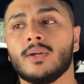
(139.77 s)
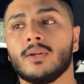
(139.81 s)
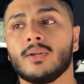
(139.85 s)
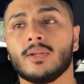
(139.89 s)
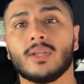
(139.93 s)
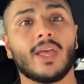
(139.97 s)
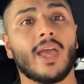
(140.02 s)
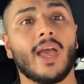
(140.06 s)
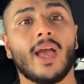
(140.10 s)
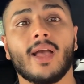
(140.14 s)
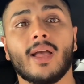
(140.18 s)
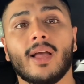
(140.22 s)

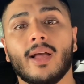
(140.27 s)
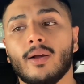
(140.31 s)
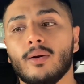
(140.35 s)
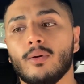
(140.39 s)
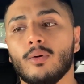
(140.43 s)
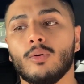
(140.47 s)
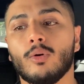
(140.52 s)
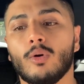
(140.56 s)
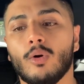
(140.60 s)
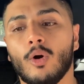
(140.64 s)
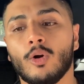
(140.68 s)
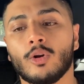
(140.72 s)
yeah,
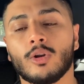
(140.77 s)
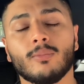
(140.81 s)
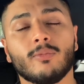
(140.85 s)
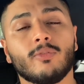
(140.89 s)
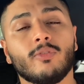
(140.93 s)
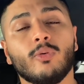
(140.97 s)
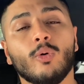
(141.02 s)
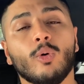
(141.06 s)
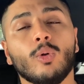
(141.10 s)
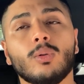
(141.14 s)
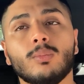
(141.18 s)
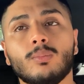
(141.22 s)
on a
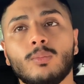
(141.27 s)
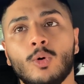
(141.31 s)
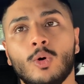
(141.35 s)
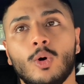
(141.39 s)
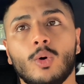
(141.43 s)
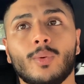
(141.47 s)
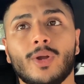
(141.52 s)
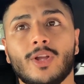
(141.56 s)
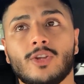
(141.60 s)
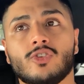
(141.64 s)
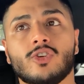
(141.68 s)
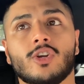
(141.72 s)
full
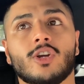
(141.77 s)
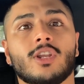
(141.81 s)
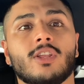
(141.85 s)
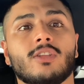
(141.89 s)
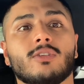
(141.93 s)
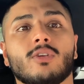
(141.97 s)
motorway journey.